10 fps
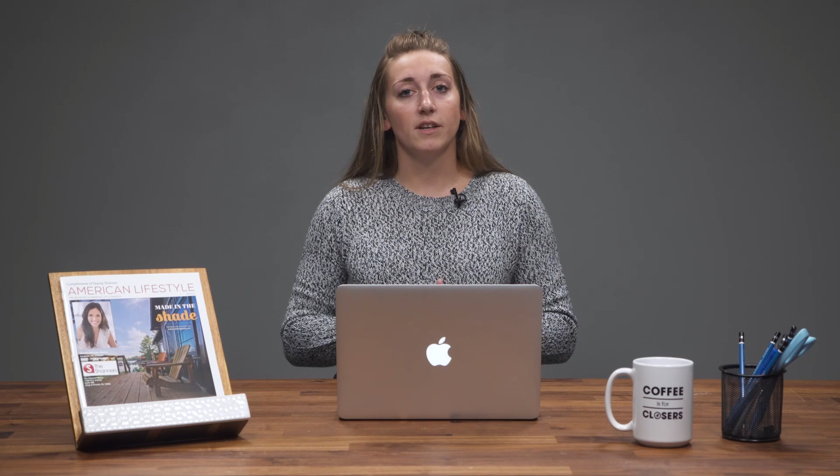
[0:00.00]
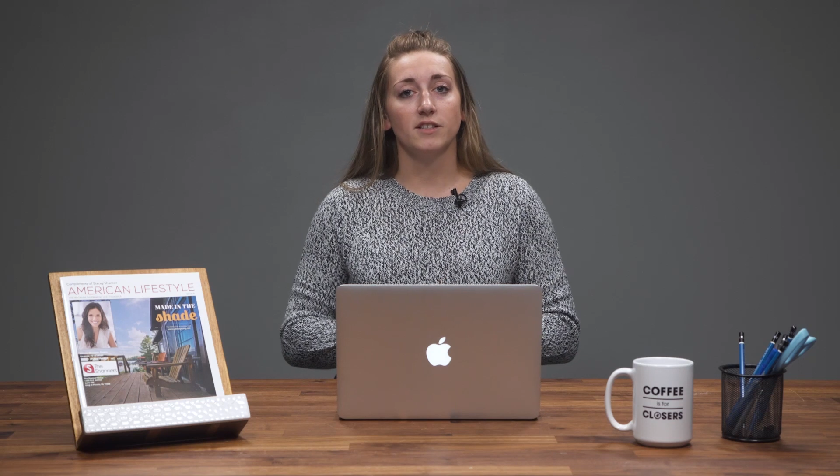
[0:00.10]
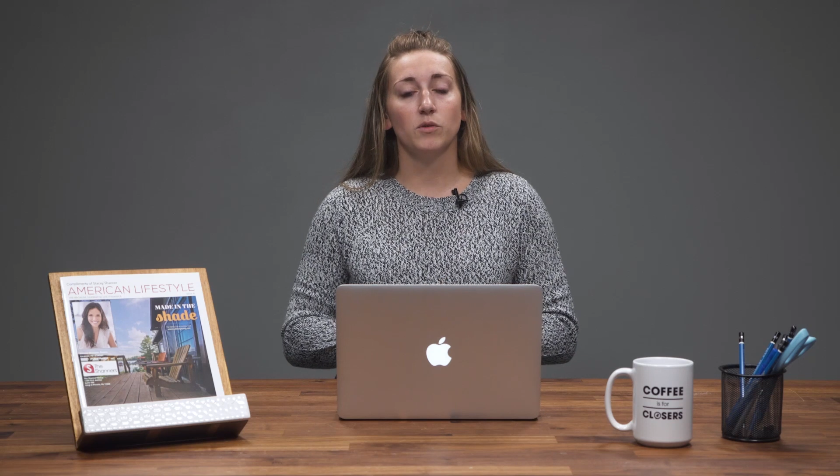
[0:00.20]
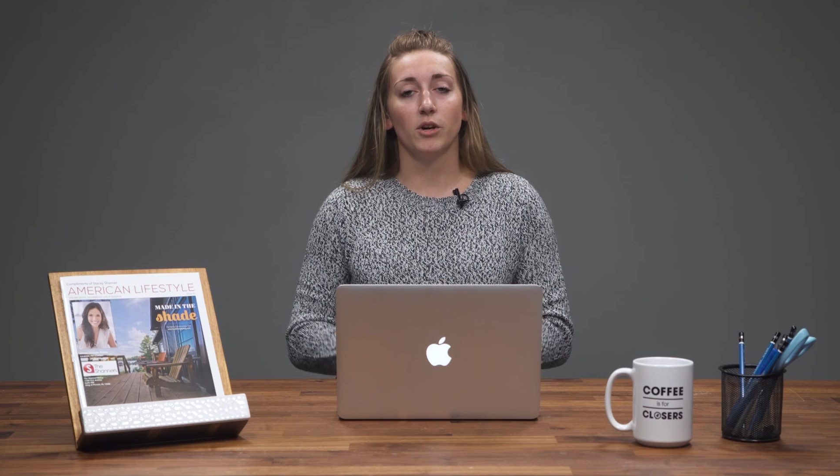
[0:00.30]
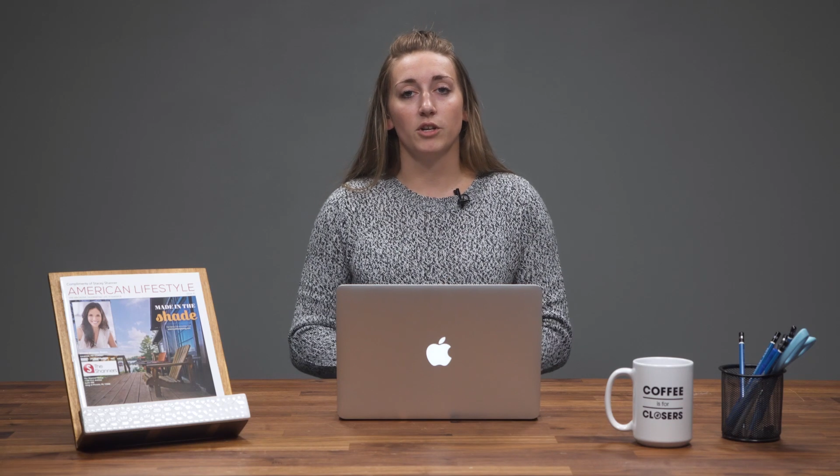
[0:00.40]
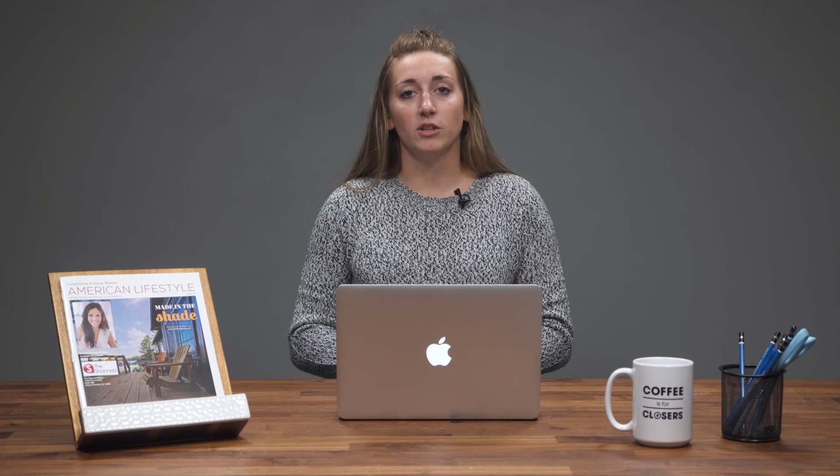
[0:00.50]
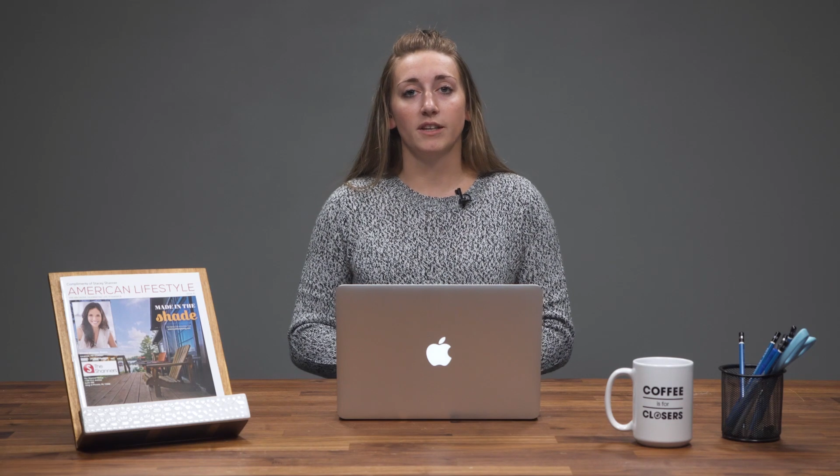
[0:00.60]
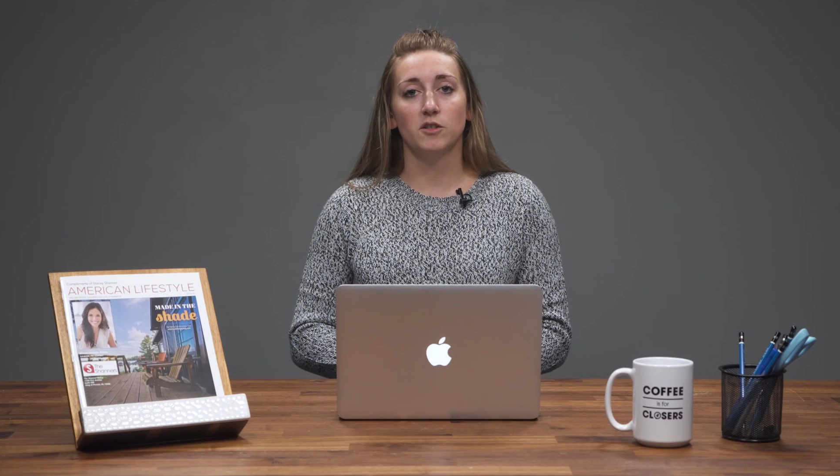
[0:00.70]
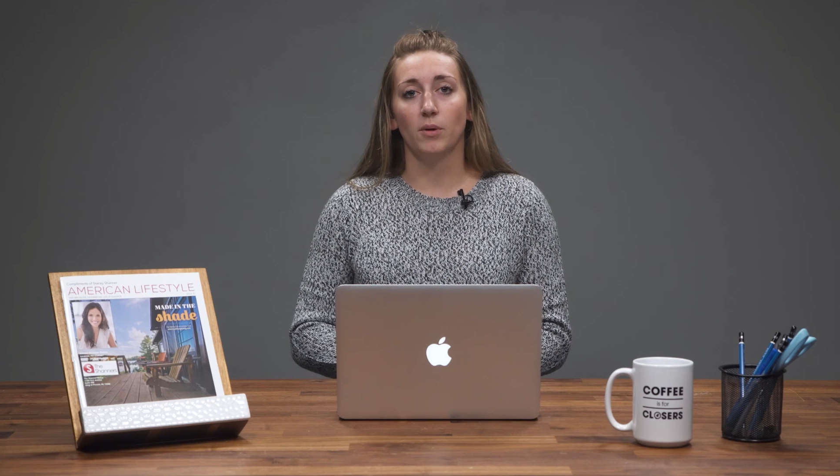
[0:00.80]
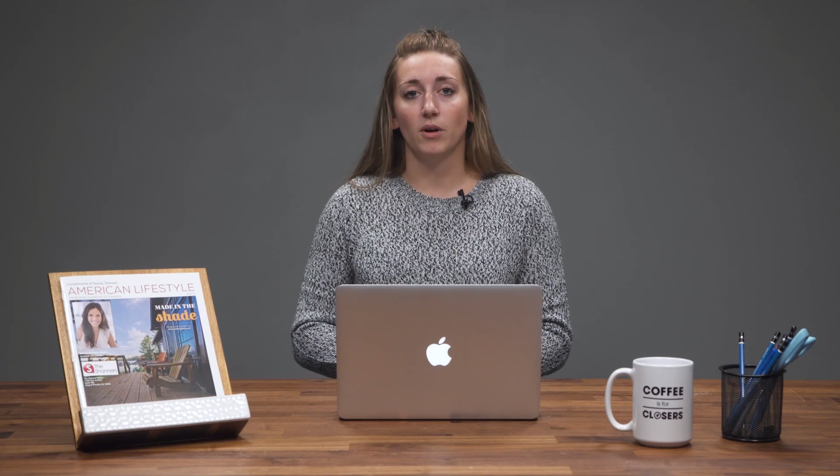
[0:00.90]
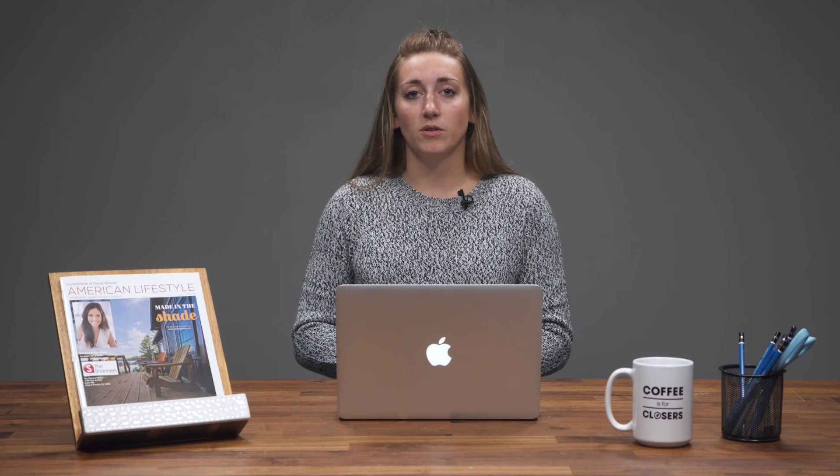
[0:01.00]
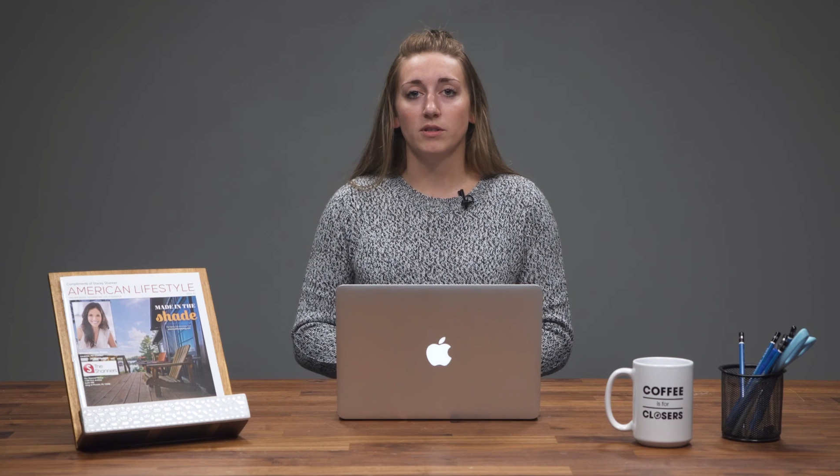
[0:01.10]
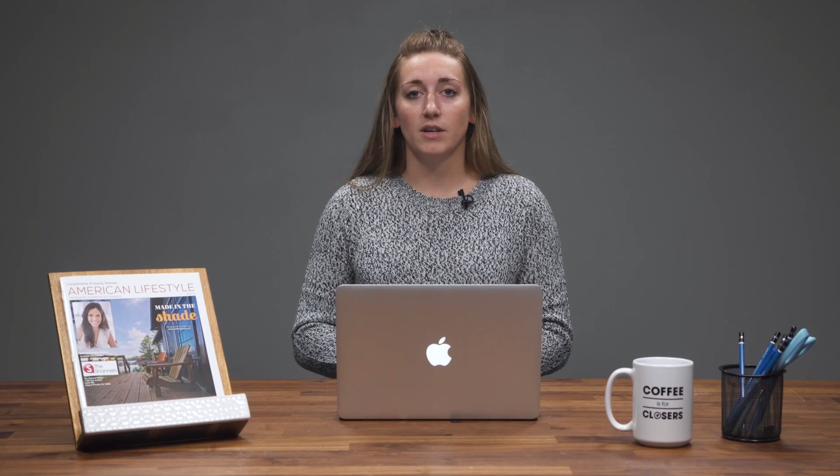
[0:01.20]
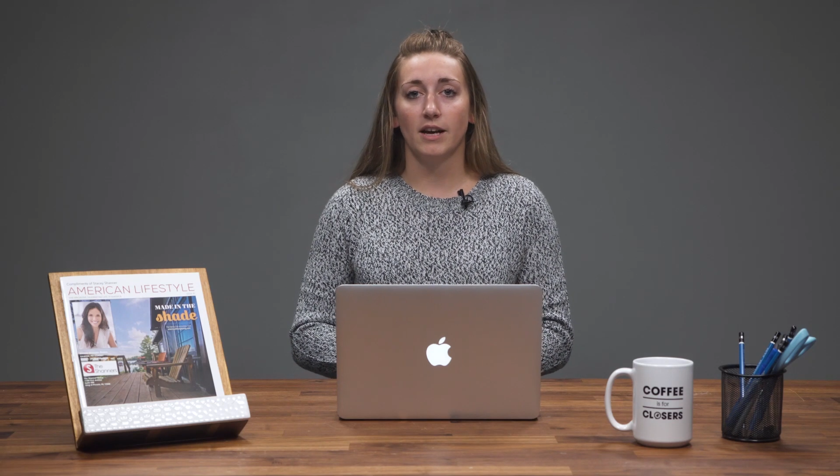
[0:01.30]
selected where you'd like to post,